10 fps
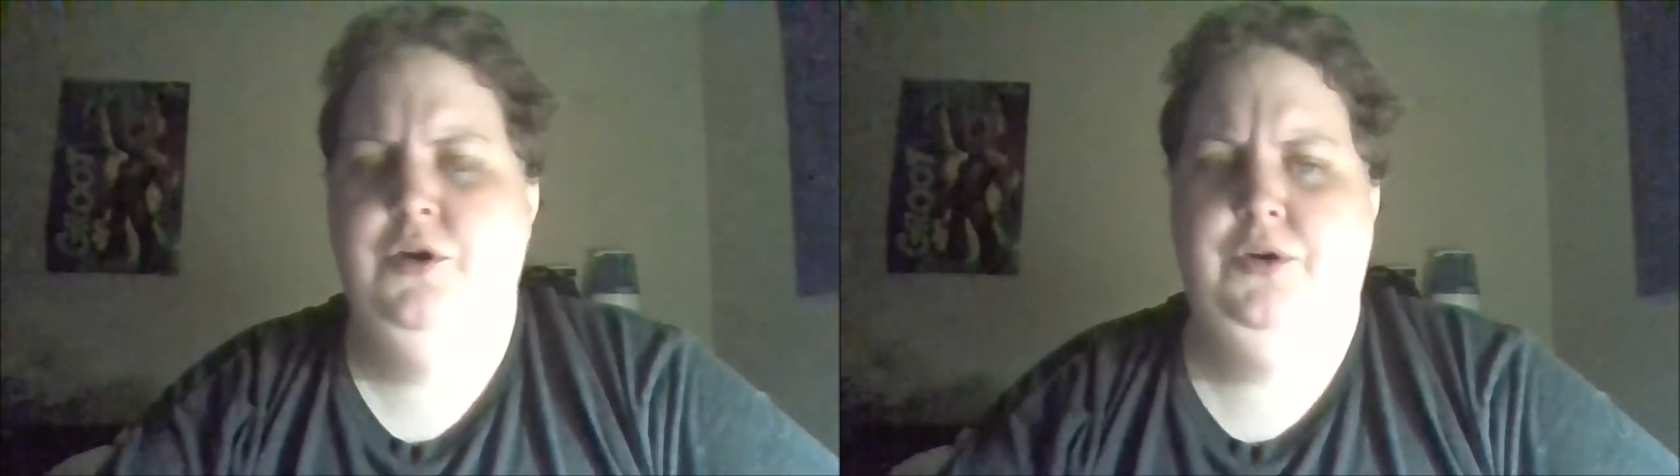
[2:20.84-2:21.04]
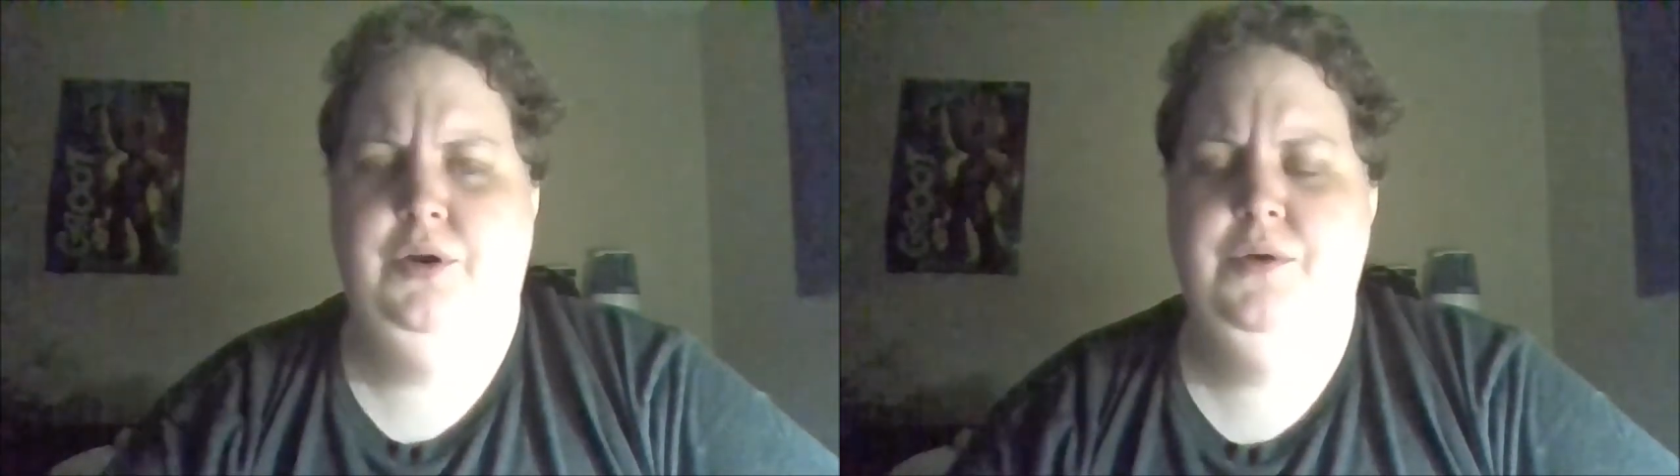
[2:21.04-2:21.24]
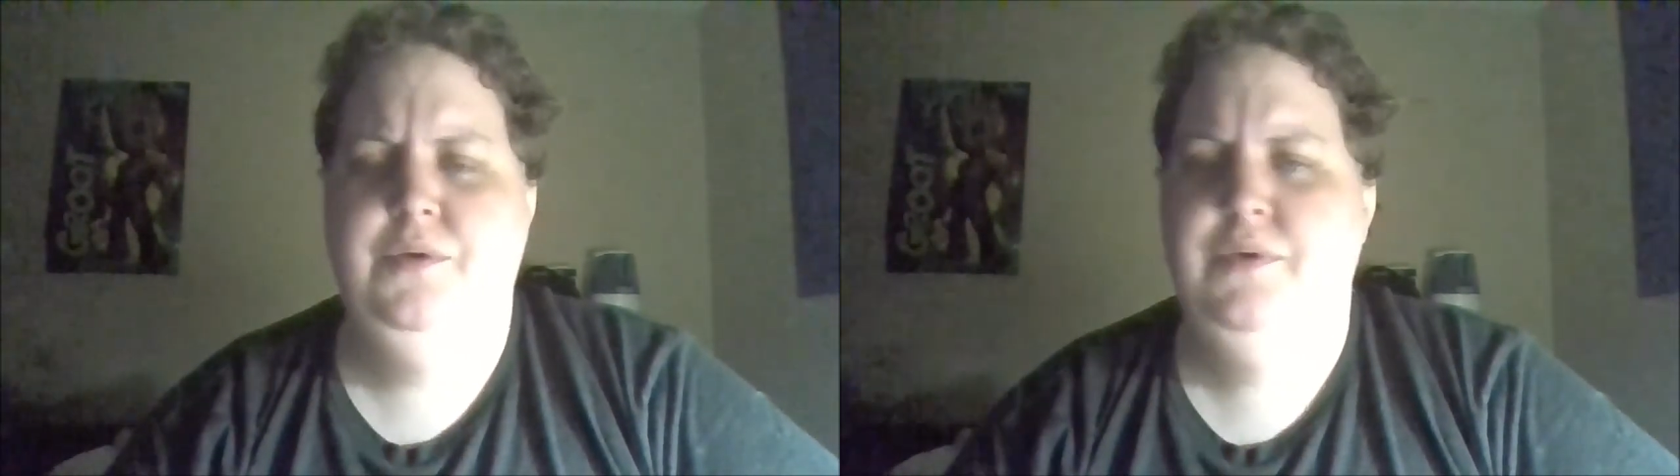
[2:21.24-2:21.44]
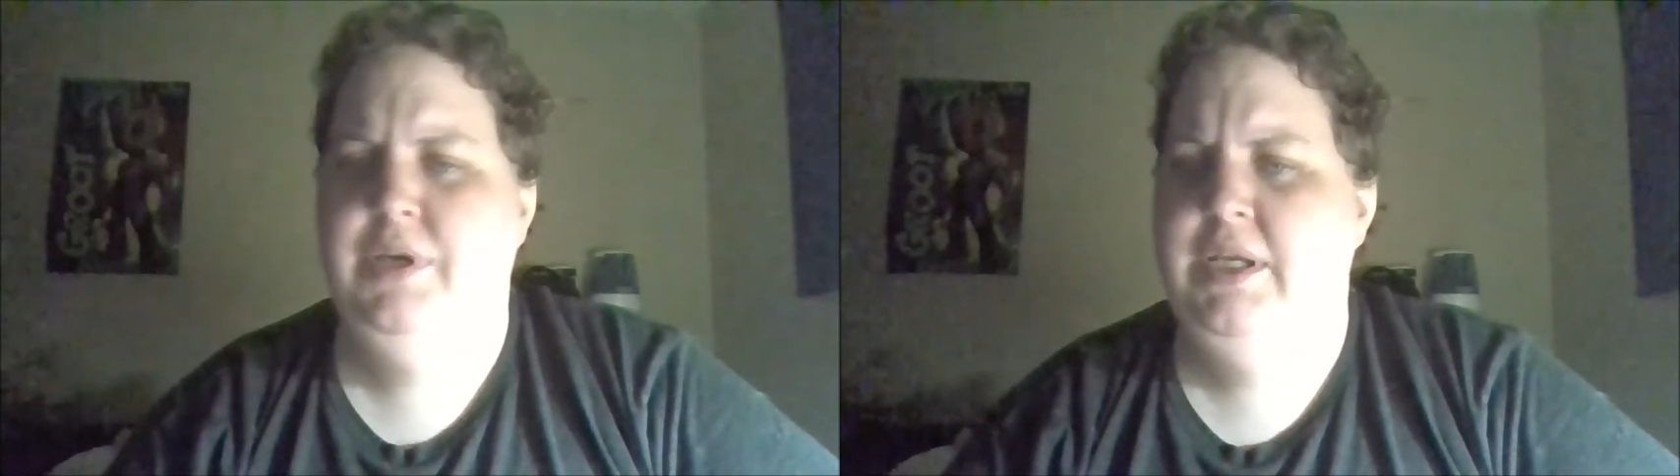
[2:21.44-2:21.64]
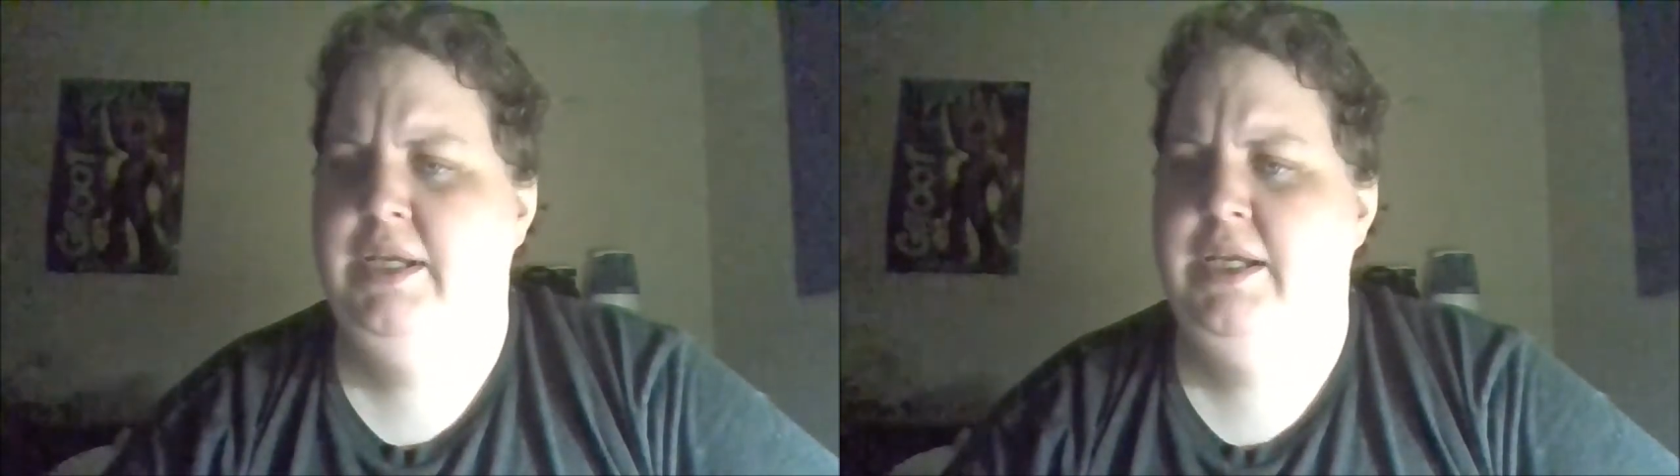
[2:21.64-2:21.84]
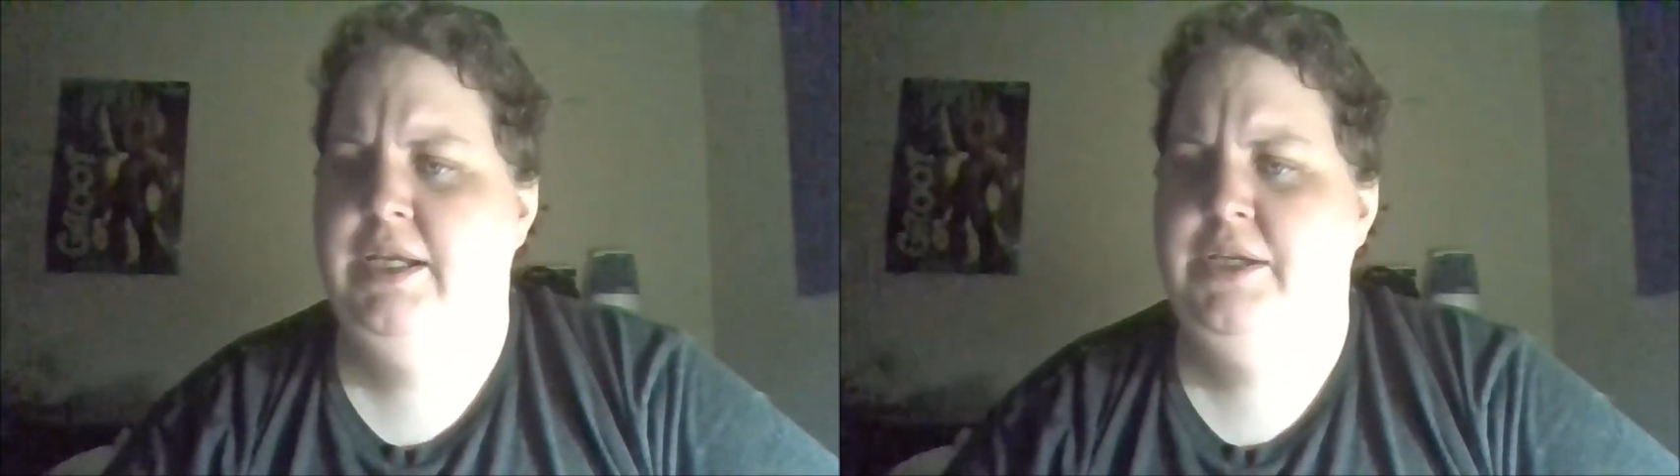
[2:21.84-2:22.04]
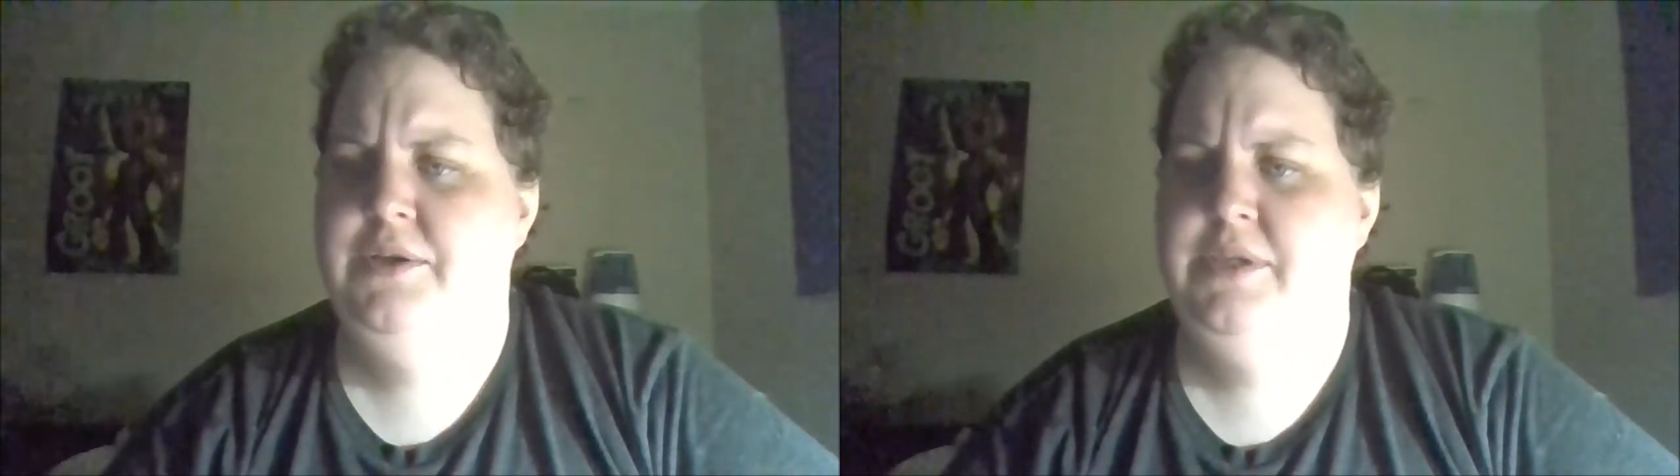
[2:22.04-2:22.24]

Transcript: No need to